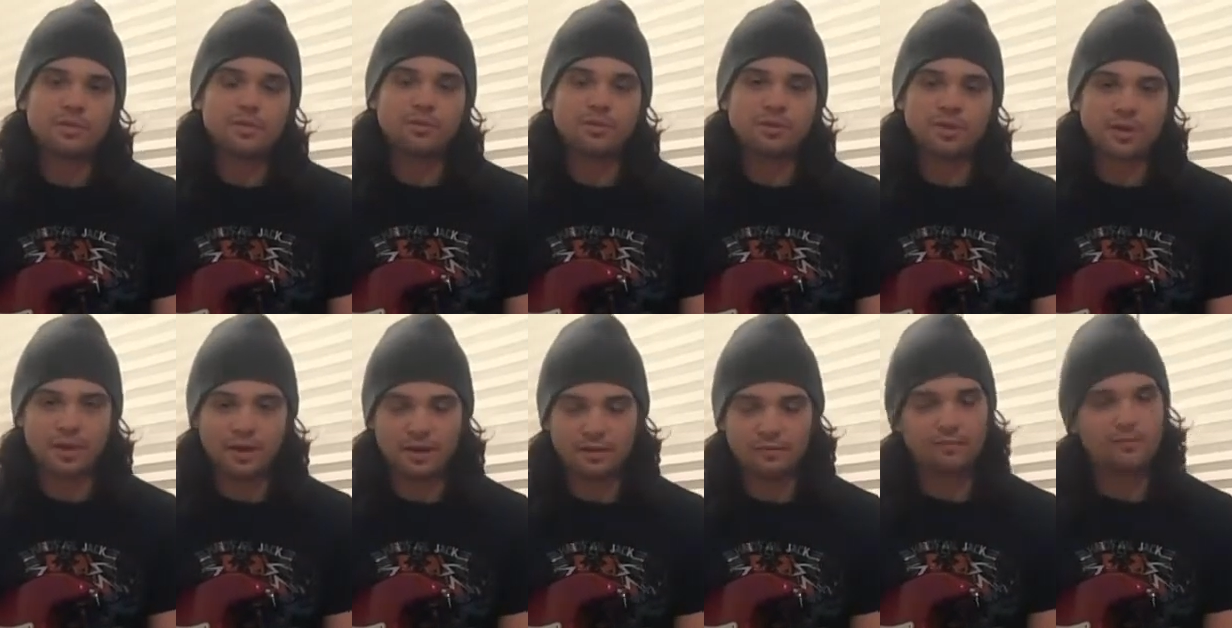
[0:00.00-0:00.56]

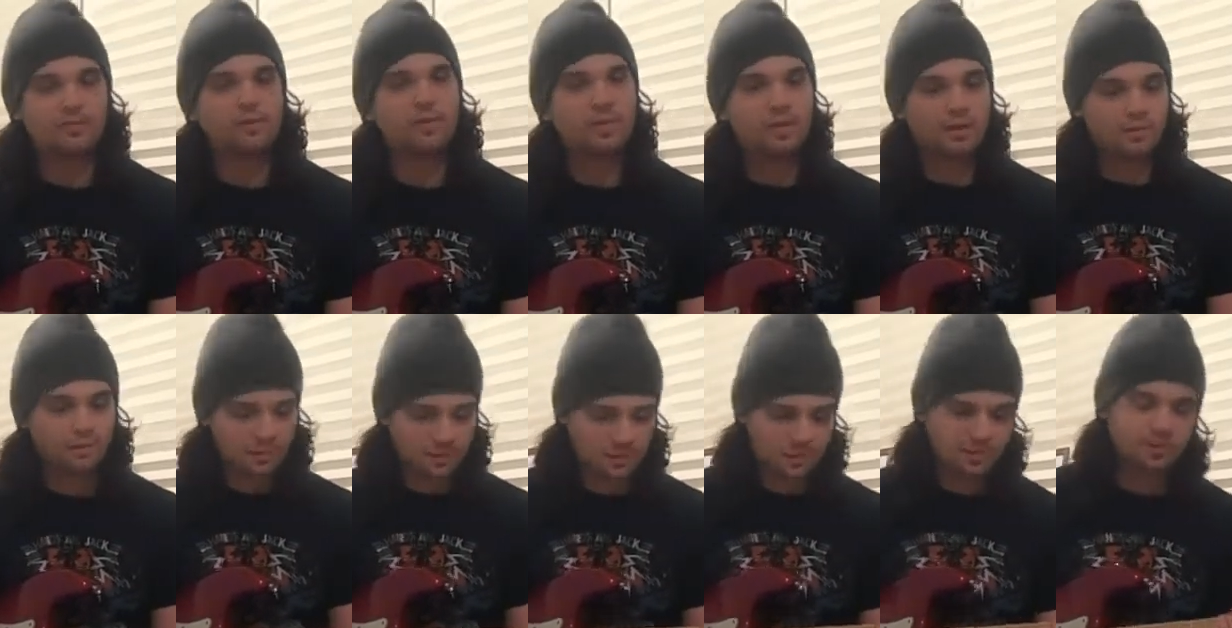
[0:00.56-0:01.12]
really kind of feel
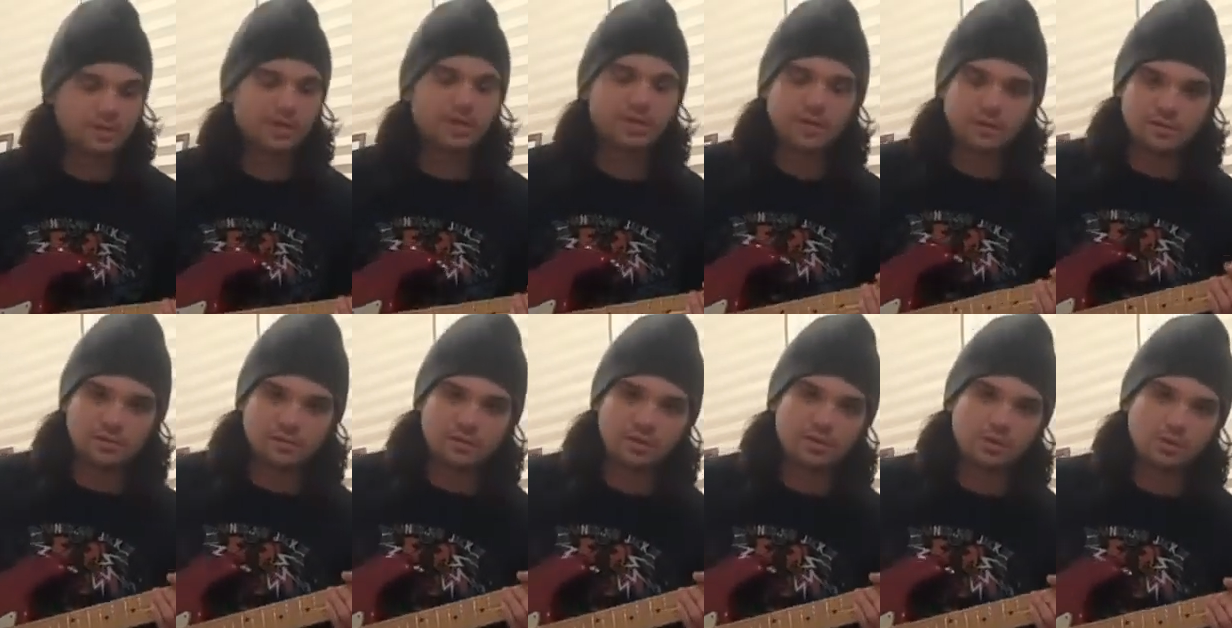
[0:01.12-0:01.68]
it once you get
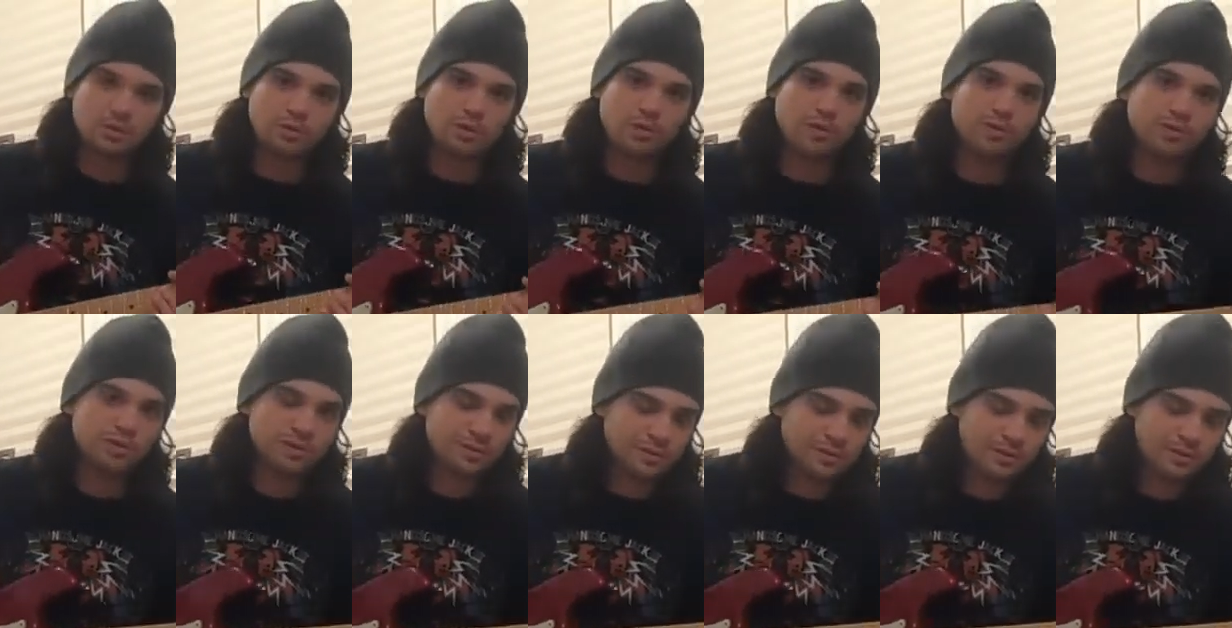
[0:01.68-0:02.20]
into the groove of it.